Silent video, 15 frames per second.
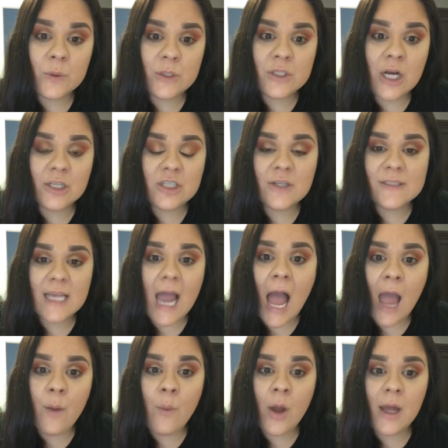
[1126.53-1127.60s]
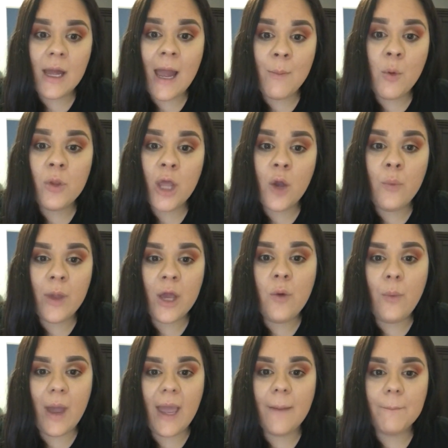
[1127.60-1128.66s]
And I told the doctor, I was like, I'm
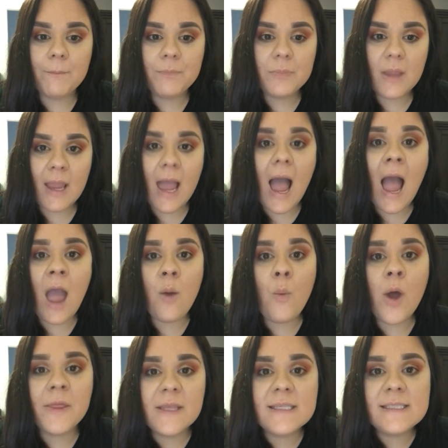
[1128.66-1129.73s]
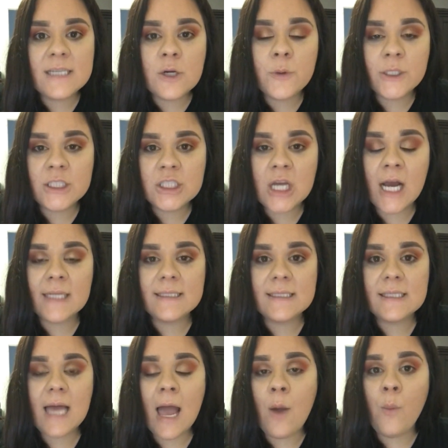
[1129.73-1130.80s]
only a week away. I want the steroid
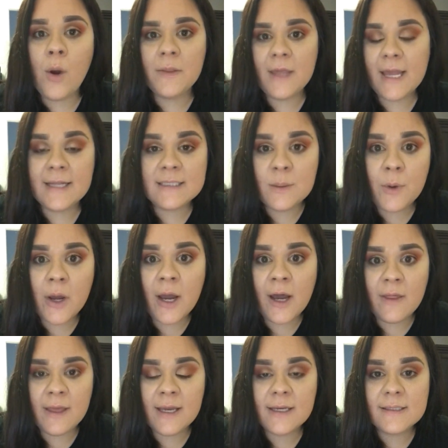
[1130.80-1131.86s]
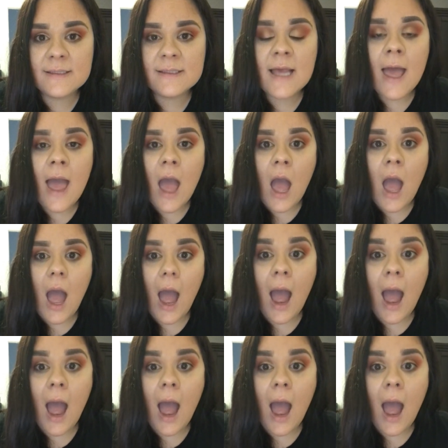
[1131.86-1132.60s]
shots. I want the antibiotics.